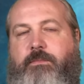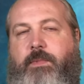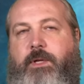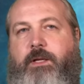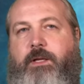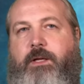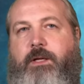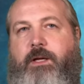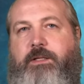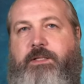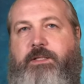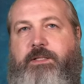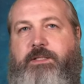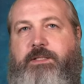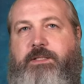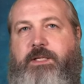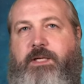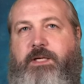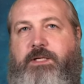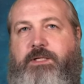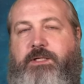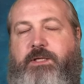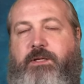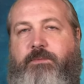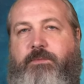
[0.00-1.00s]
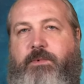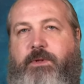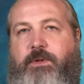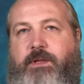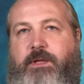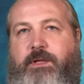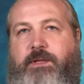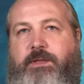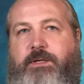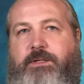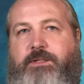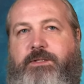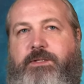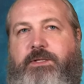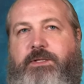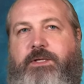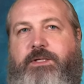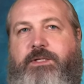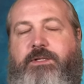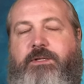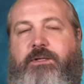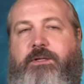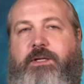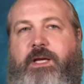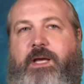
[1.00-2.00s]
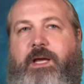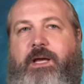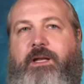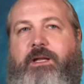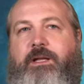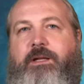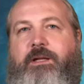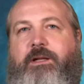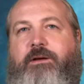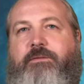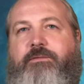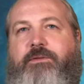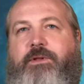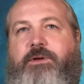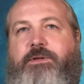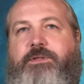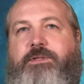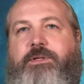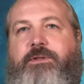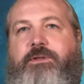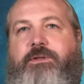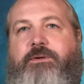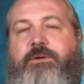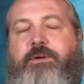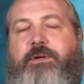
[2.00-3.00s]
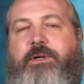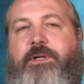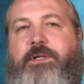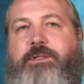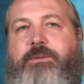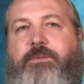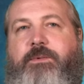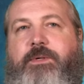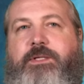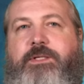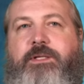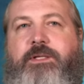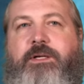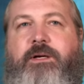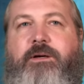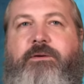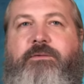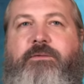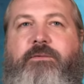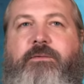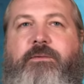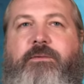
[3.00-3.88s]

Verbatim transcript: a distinction within the traditional canon of those authorities which are